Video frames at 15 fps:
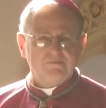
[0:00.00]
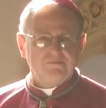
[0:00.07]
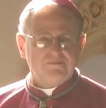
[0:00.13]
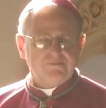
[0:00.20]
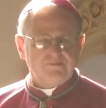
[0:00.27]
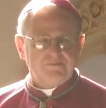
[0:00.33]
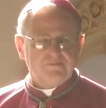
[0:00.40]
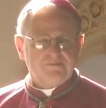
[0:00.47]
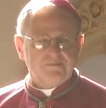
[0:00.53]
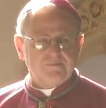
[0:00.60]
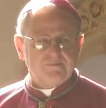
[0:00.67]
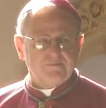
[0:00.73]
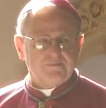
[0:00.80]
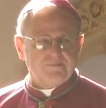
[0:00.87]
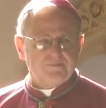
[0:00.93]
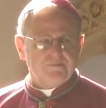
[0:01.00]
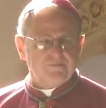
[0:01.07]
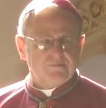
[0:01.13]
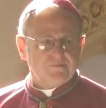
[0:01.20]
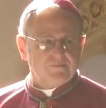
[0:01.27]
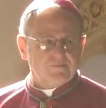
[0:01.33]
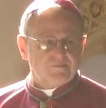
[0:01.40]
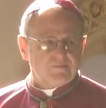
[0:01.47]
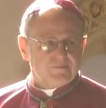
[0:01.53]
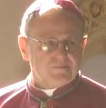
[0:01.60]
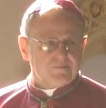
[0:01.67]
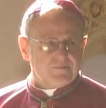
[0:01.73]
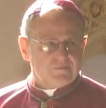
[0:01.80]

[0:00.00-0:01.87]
[no speech]